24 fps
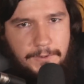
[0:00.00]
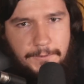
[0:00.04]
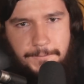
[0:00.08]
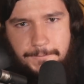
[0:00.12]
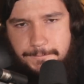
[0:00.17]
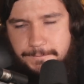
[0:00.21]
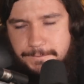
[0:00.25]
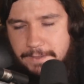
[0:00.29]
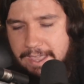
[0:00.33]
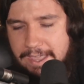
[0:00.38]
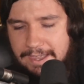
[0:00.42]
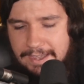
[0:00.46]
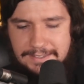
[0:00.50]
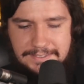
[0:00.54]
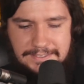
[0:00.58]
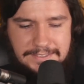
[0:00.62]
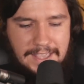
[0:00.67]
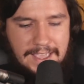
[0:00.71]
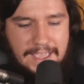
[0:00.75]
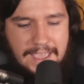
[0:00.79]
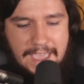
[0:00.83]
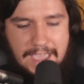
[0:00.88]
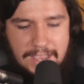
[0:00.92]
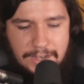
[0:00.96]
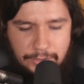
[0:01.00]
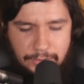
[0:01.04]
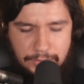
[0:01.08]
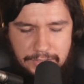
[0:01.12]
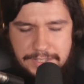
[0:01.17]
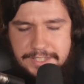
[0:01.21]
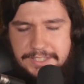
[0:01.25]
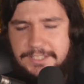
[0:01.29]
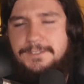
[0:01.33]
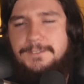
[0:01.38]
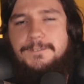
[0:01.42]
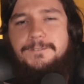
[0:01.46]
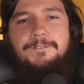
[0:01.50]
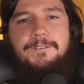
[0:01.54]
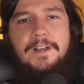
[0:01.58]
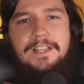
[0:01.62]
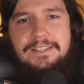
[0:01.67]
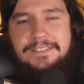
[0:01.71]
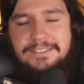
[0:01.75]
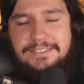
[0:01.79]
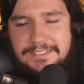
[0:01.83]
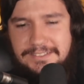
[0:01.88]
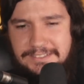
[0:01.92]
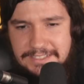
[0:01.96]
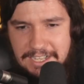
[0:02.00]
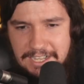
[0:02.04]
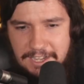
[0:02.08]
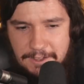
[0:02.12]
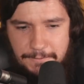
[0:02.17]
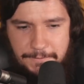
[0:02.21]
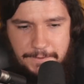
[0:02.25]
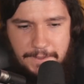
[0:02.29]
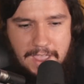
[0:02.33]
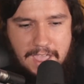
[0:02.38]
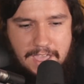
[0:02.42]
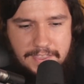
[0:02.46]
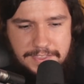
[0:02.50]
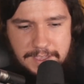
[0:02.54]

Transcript: effects and all this fun stuff